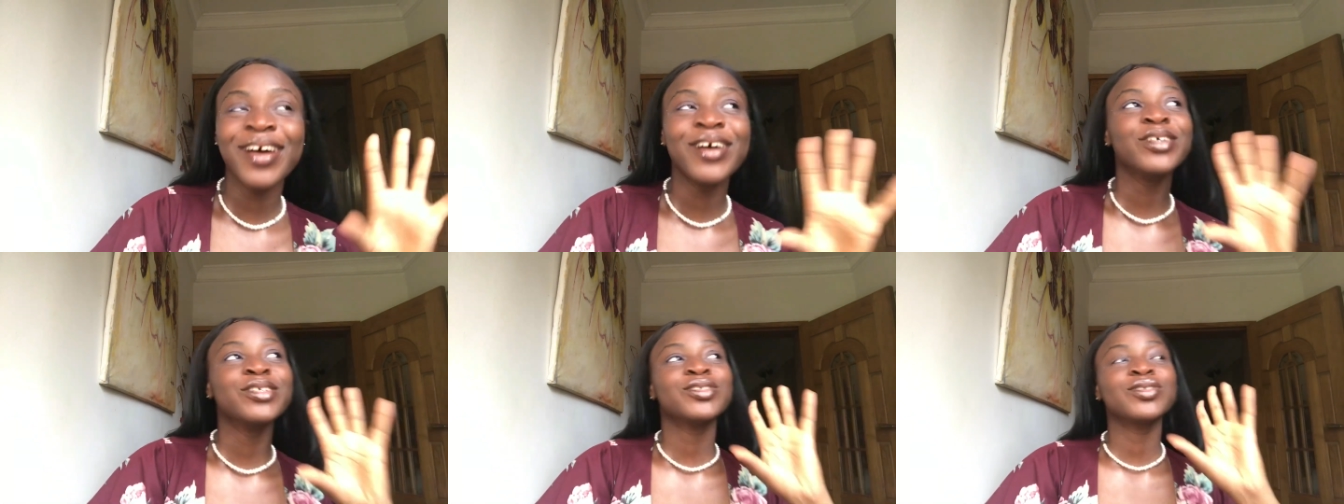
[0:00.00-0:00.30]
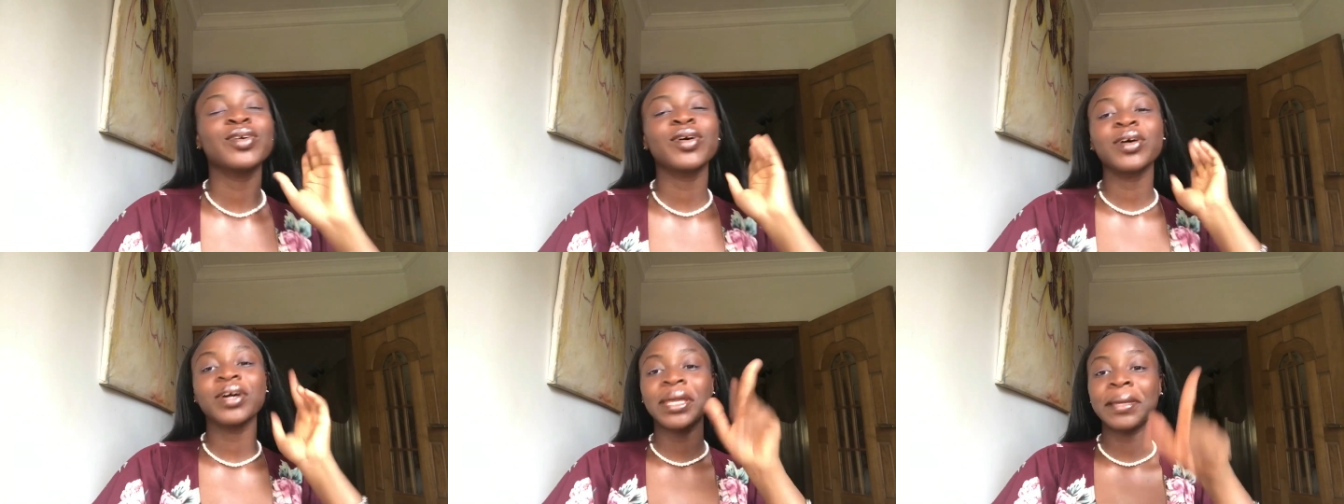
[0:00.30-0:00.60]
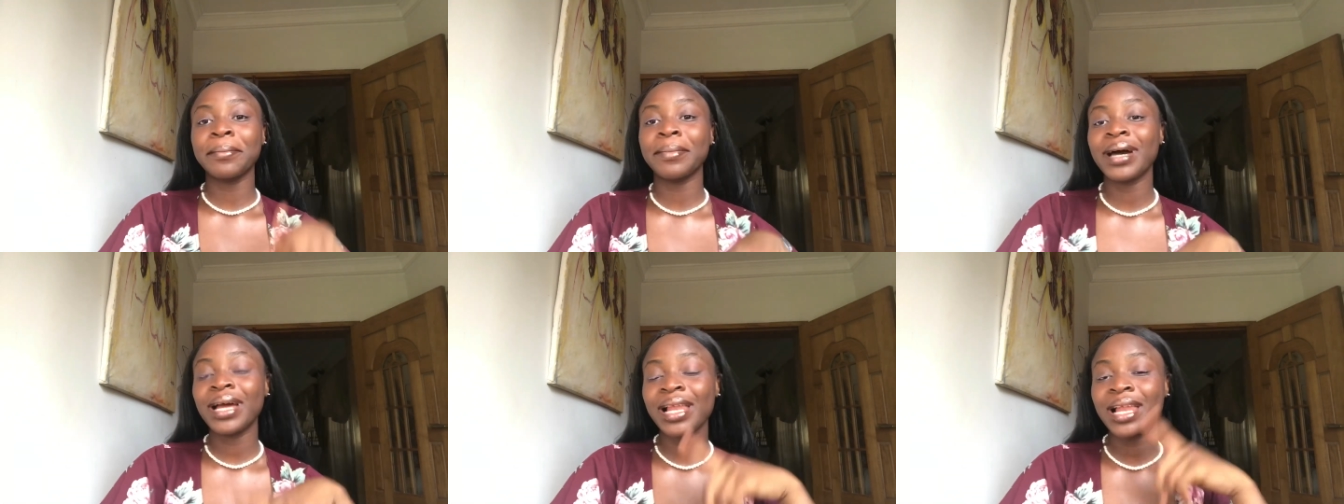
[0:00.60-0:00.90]
So
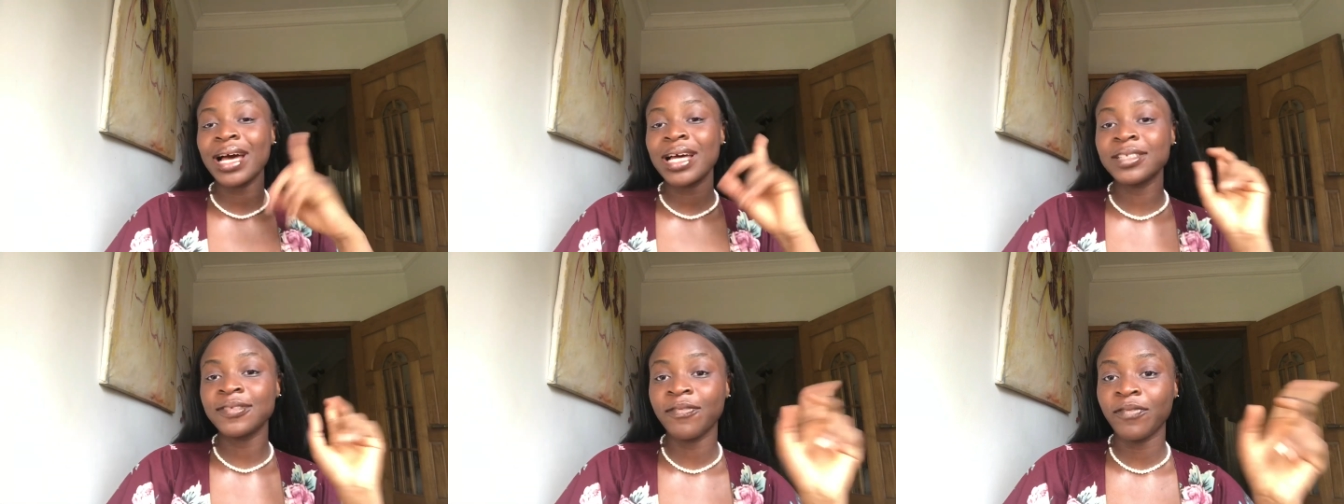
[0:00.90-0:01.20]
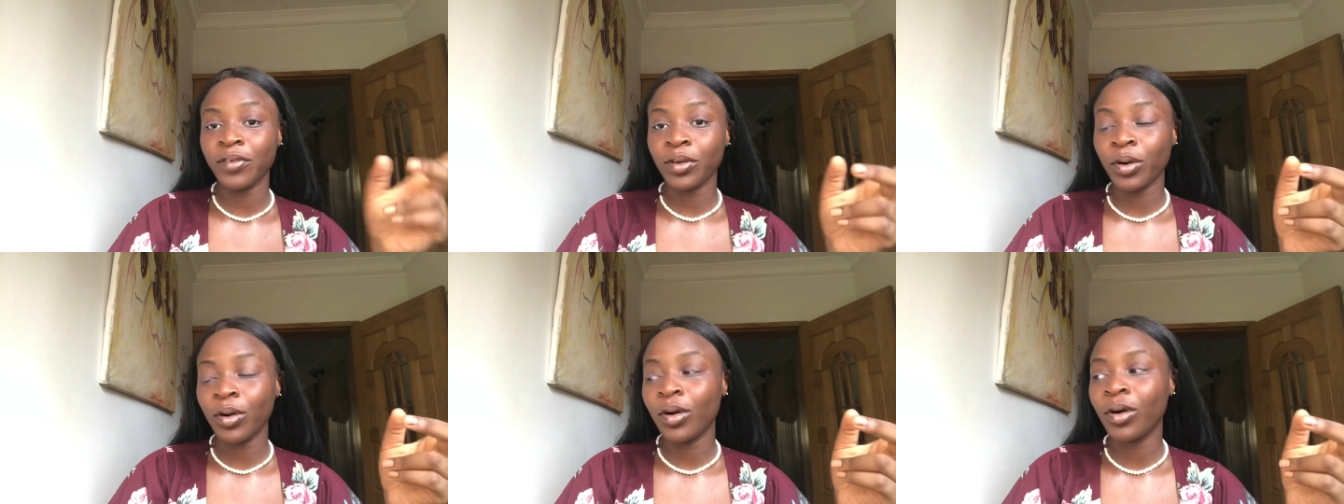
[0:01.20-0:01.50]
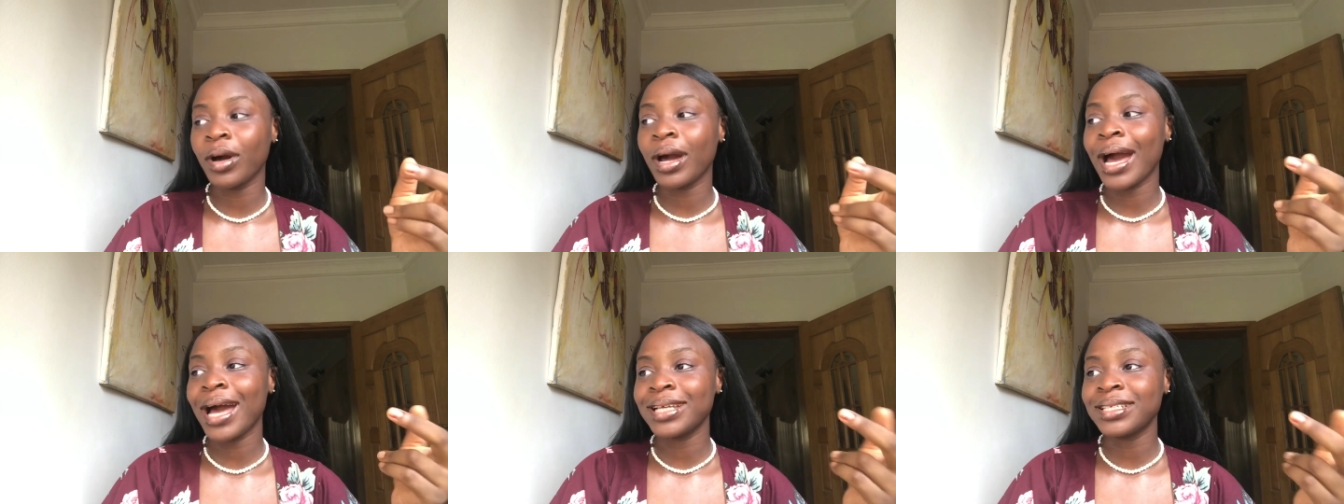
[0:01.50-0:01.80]
in my last
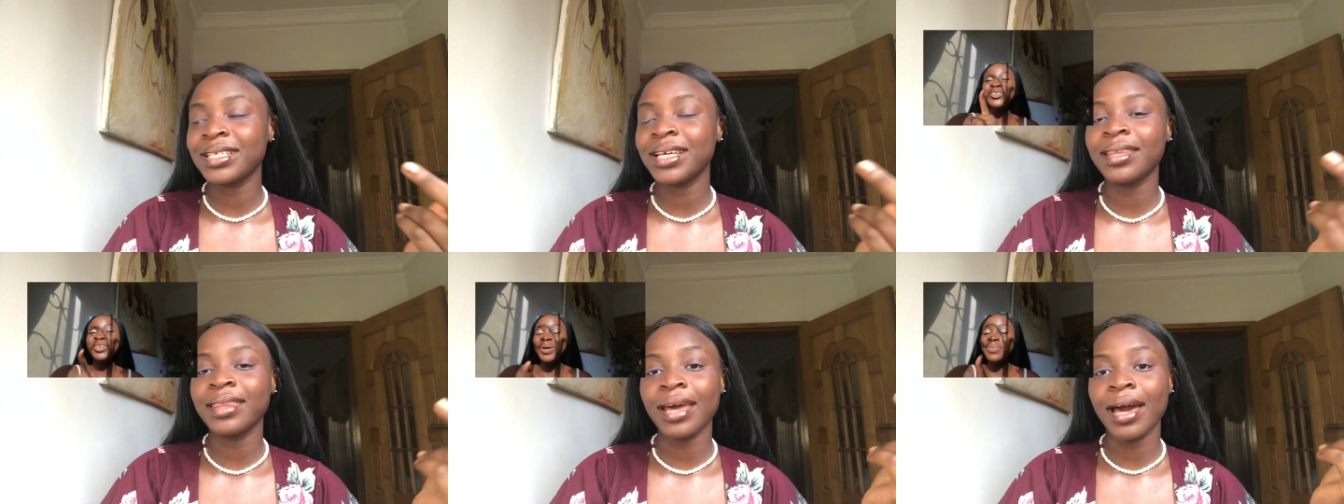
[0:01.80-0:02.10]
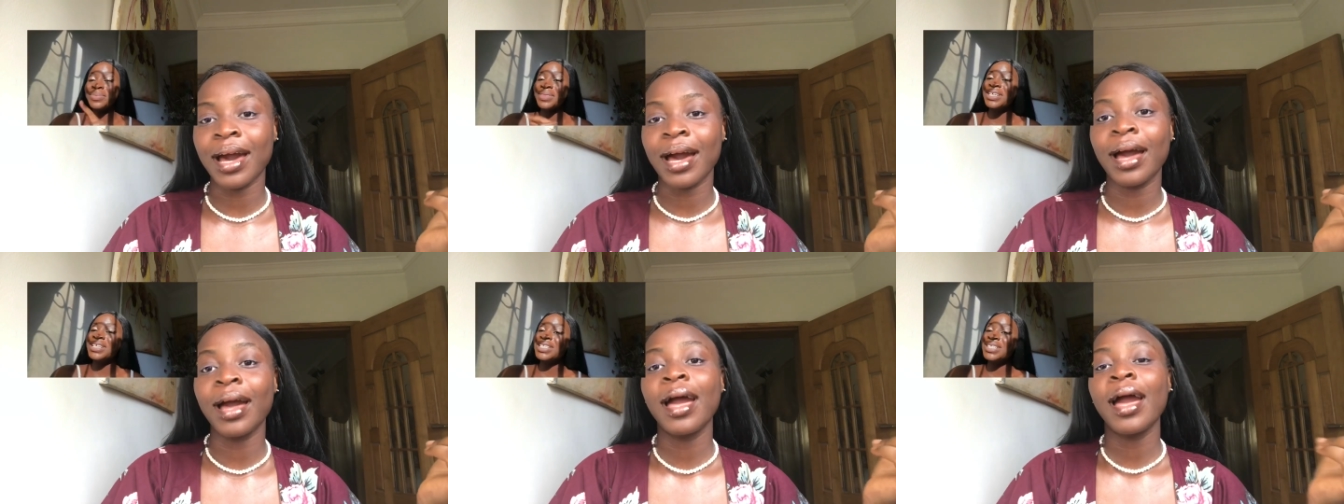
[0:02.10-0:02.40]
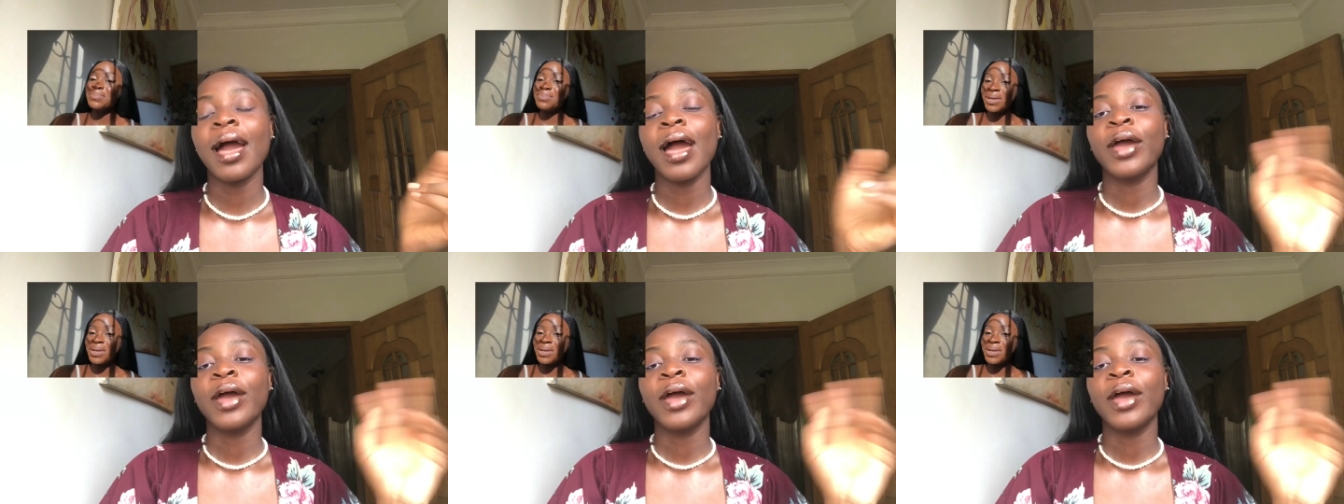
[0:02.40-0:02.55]
vlog, I said that